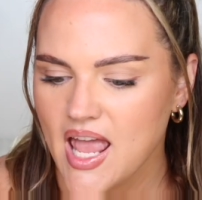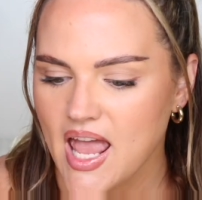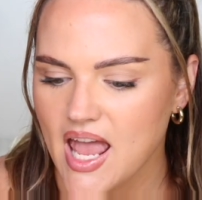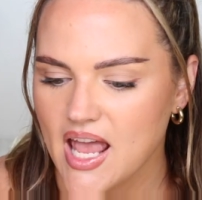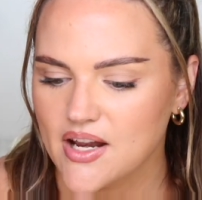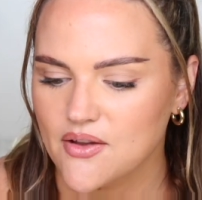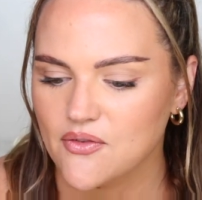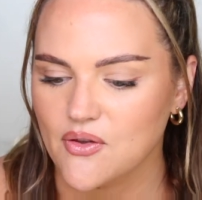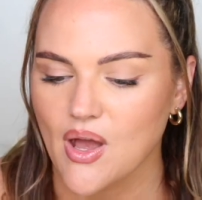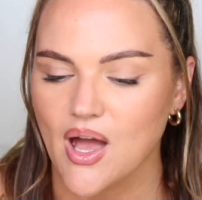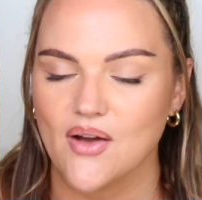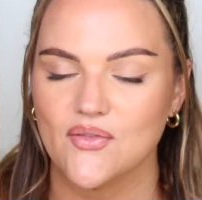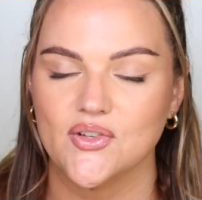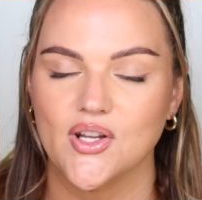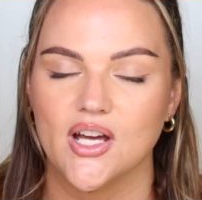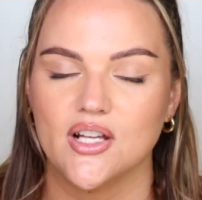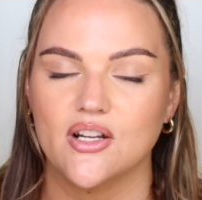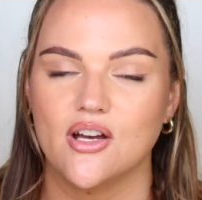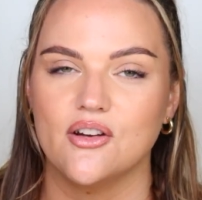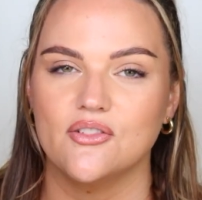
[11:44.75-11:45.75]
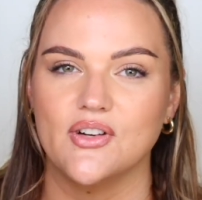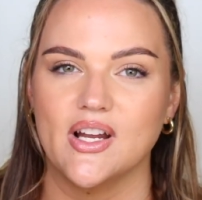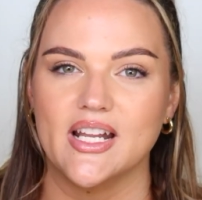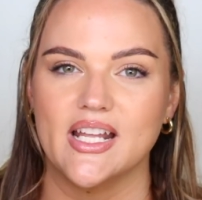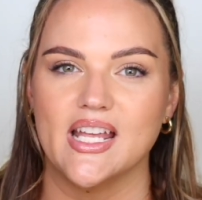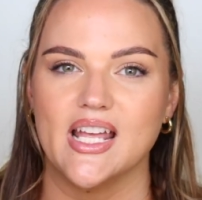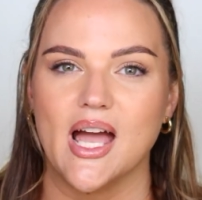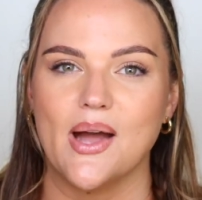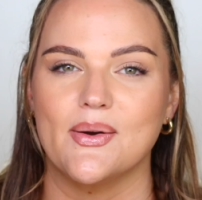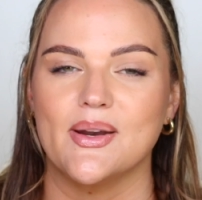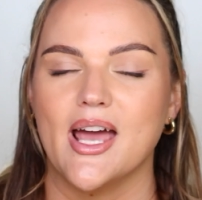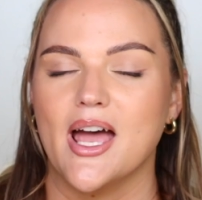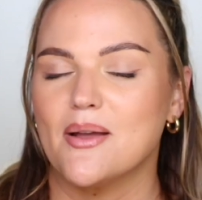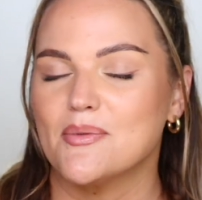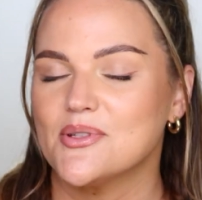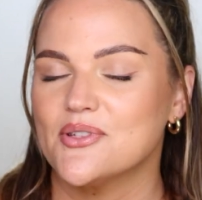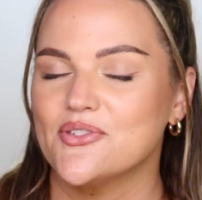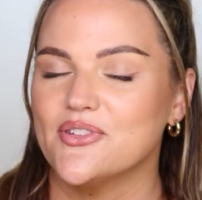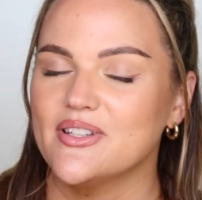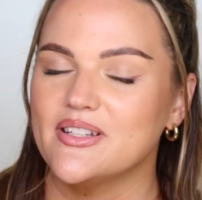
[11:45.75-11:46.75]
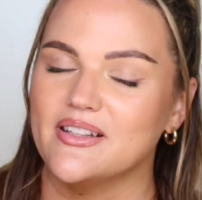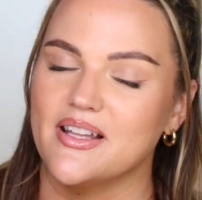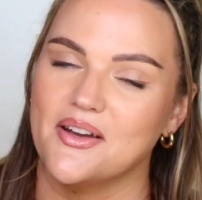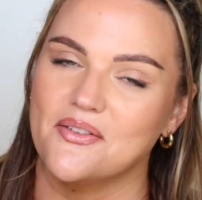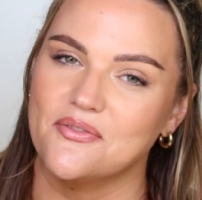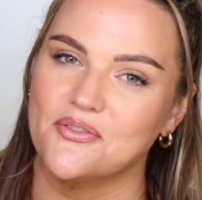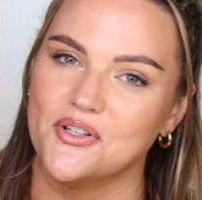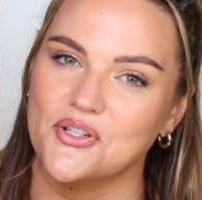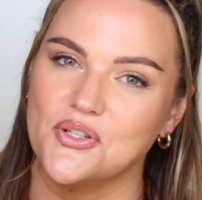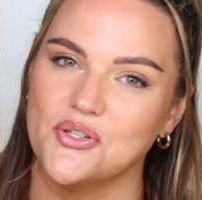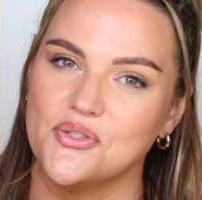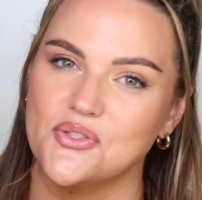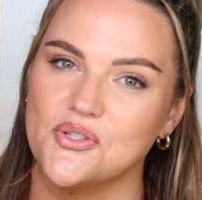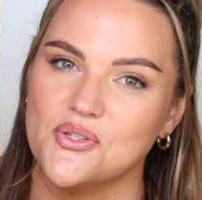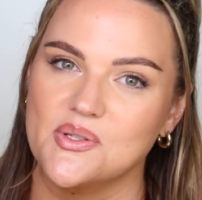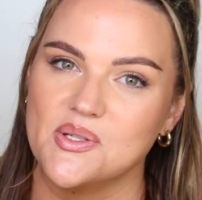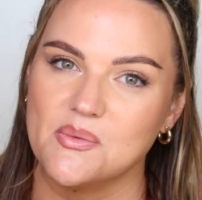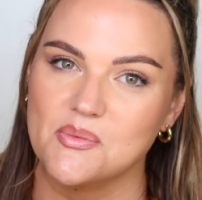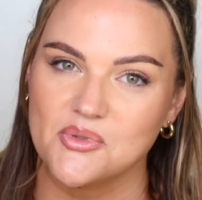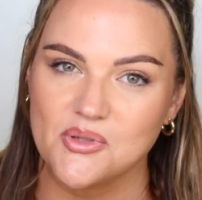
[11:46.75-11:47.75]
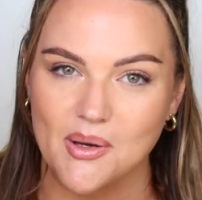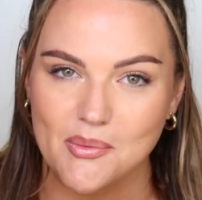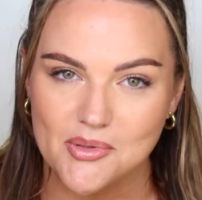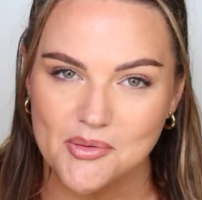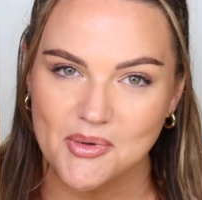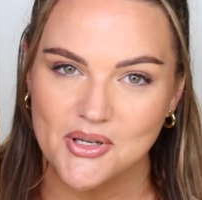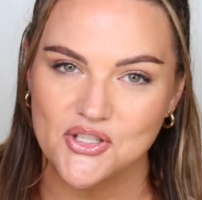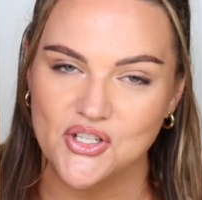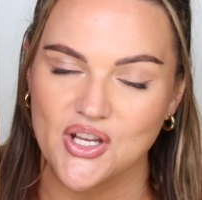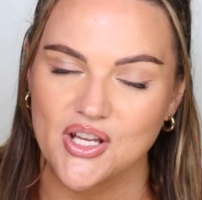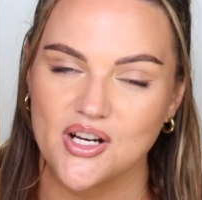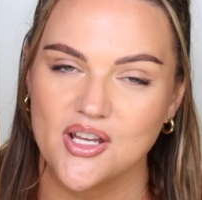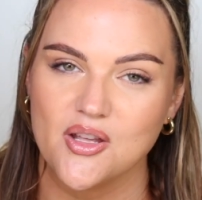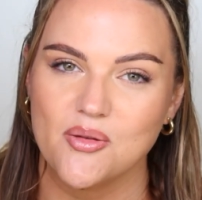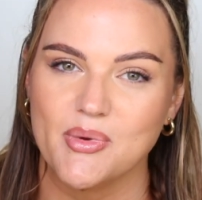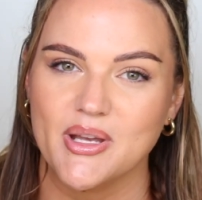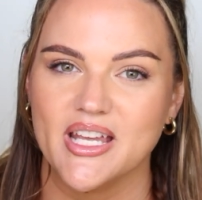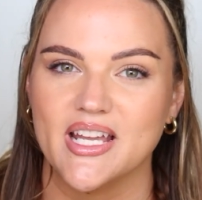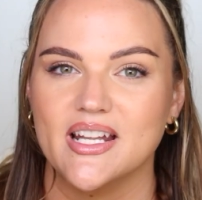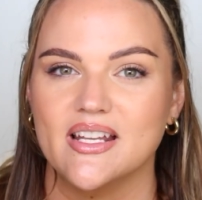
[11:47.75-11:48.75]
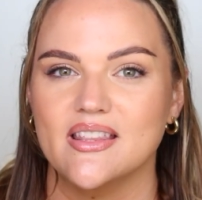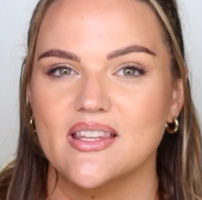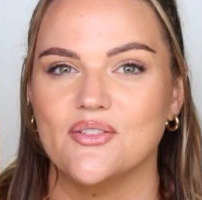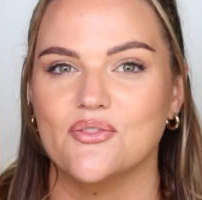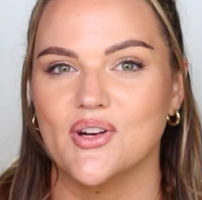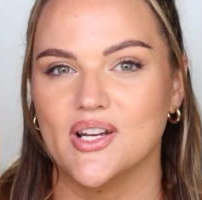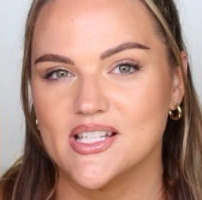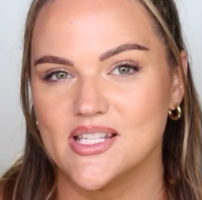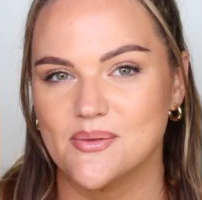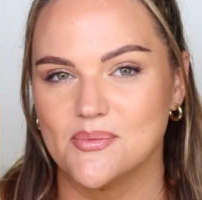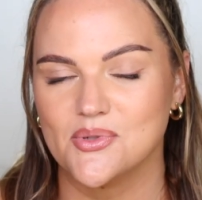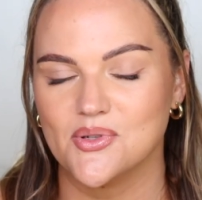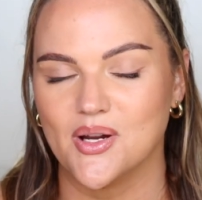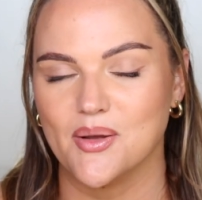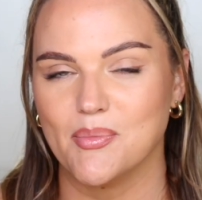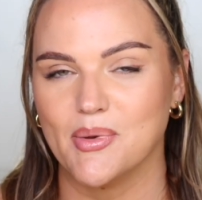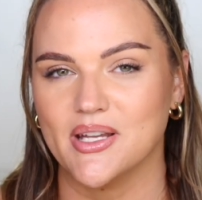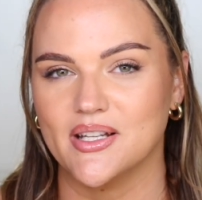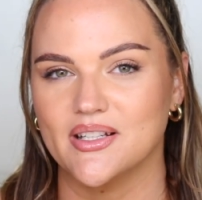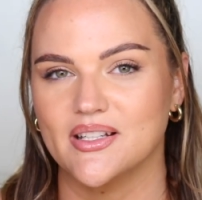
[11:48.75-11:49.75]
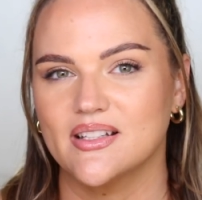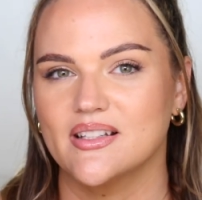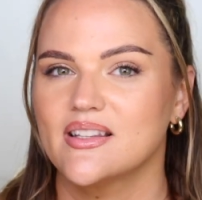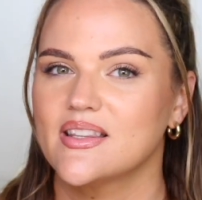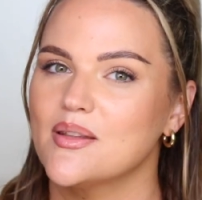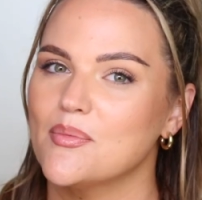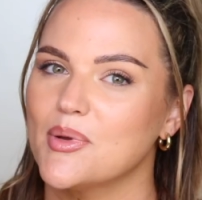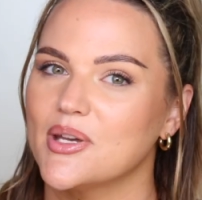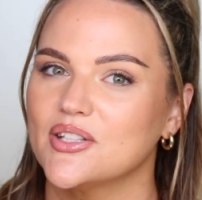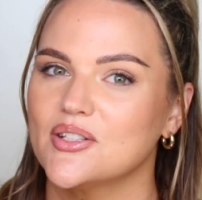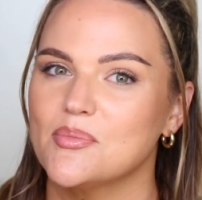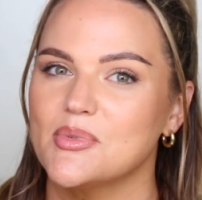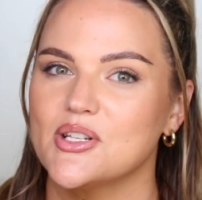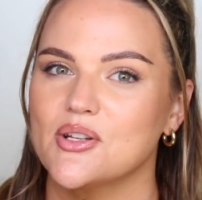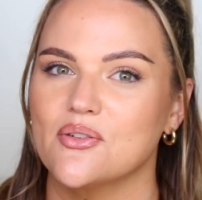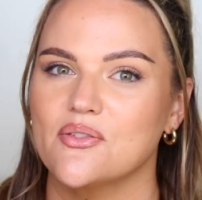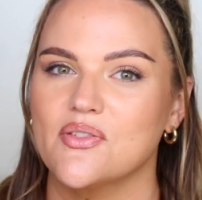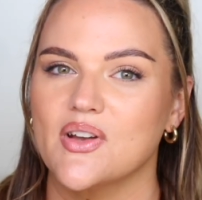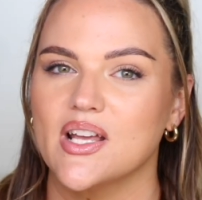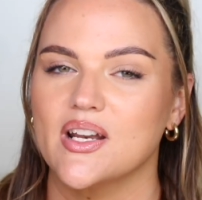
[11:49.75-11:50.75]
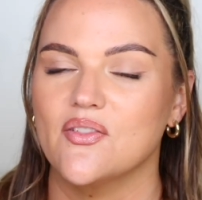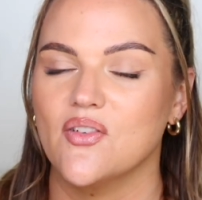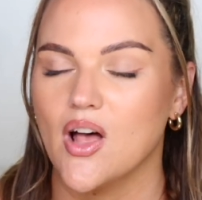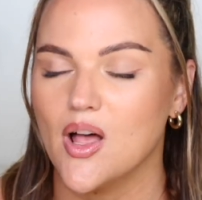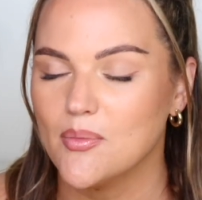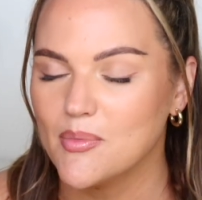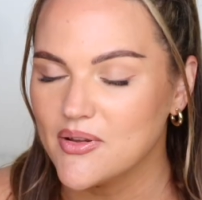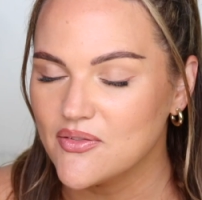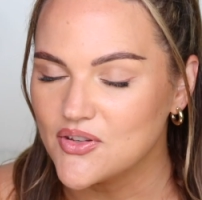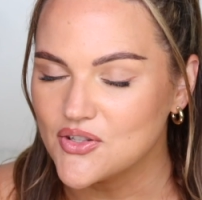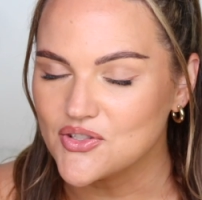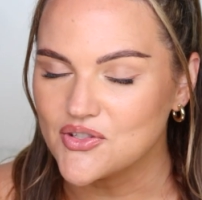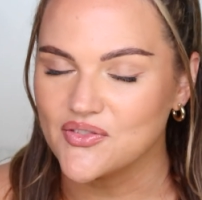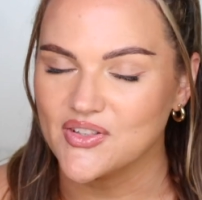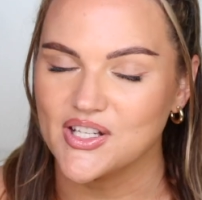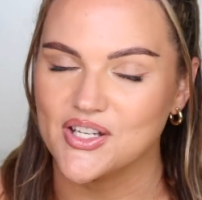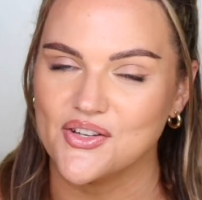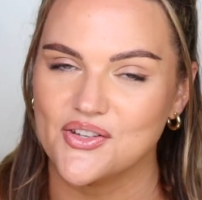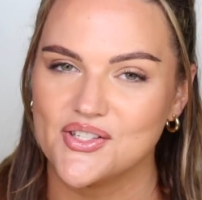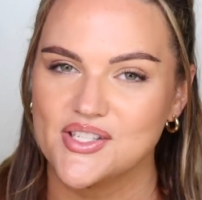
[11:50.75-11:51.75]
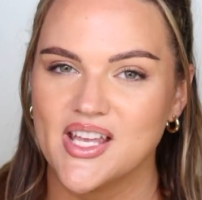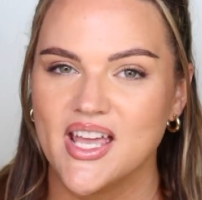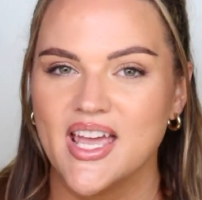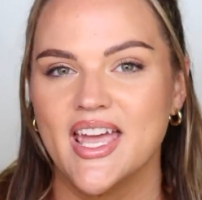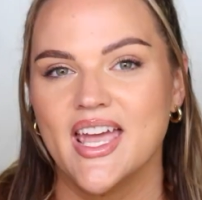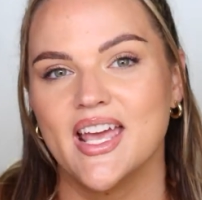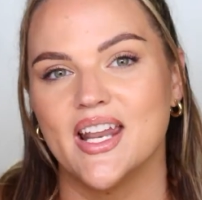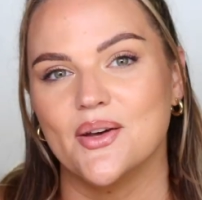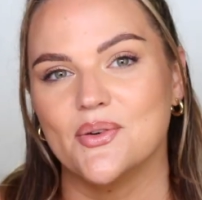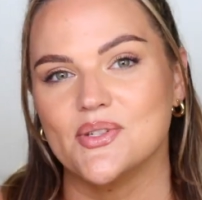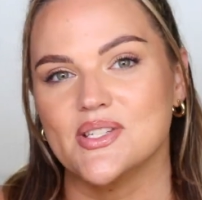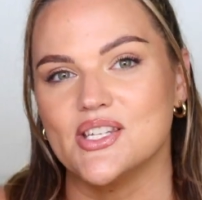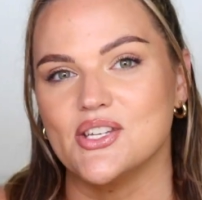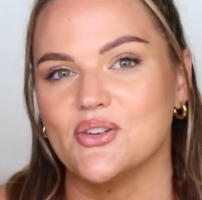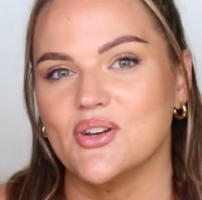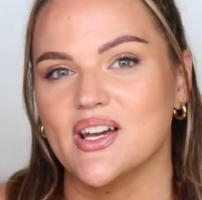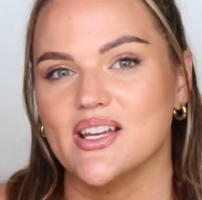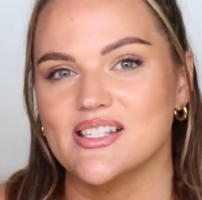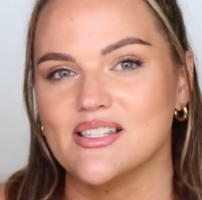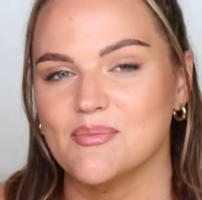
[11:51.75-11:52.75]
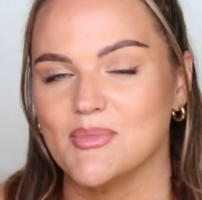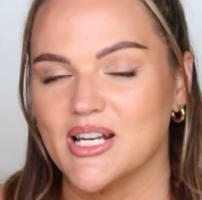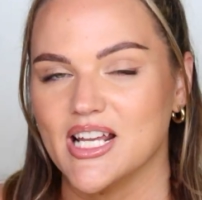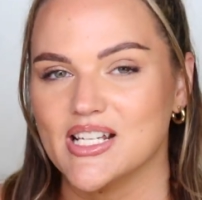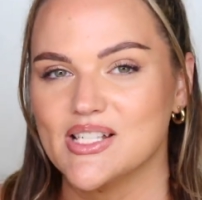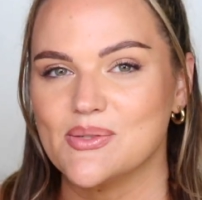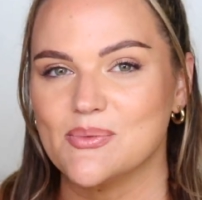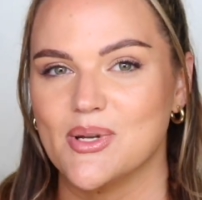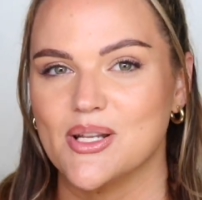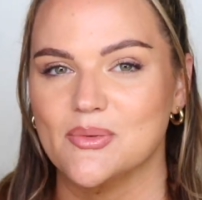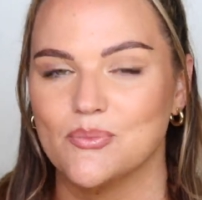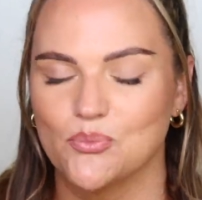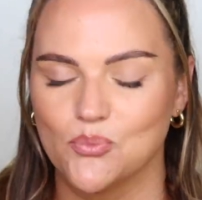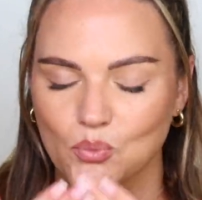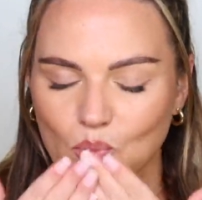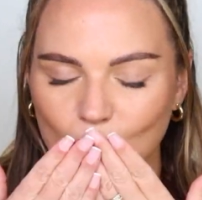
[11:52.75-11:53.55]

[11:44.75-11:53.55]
And if you have not already, I would absolutely love for you to subscribe to my channel by hitting the red subscribe button, the bell to be notified of all my future videos. I will see you guys in my next one.